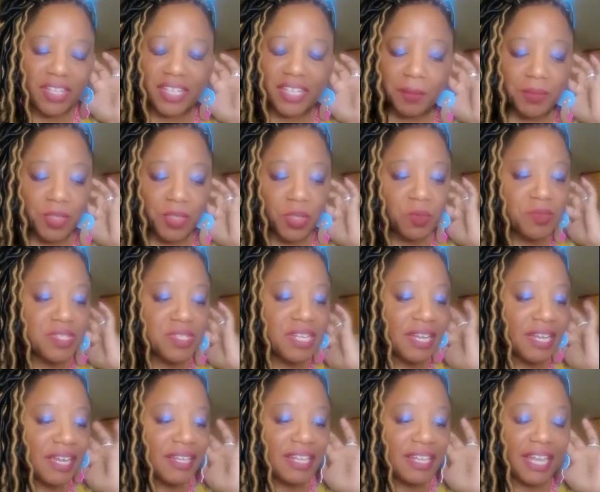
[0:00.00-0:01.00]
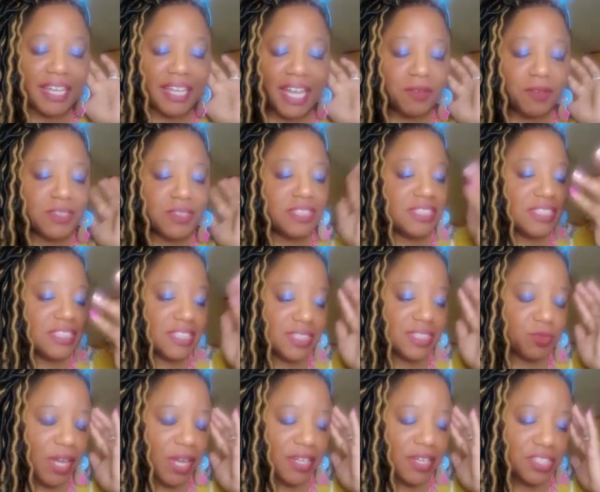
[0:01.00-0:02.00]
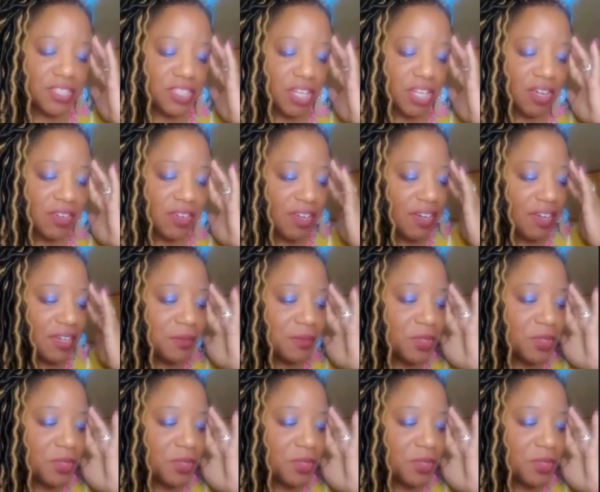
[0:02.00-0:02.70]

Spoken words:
him Doomsday. Like I was just, why did y'all call him